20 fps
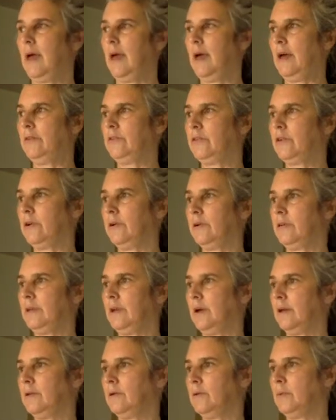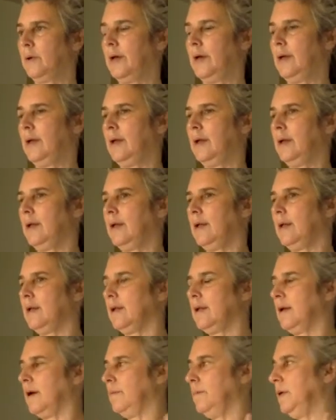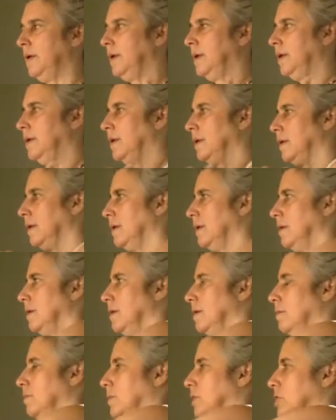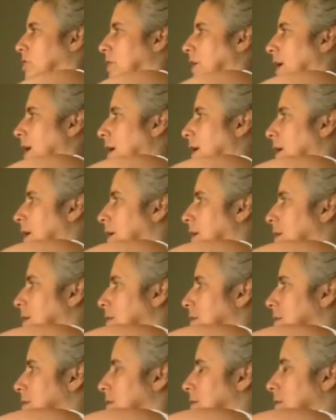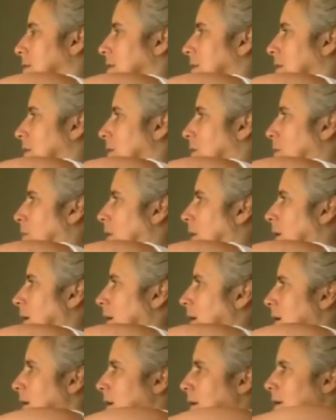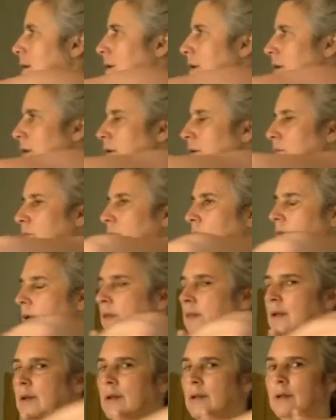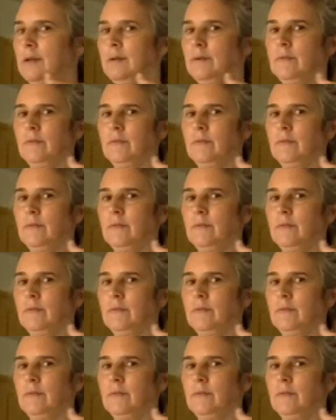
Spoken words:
And turn the other way. Come in. Push the hands away. Breathe in.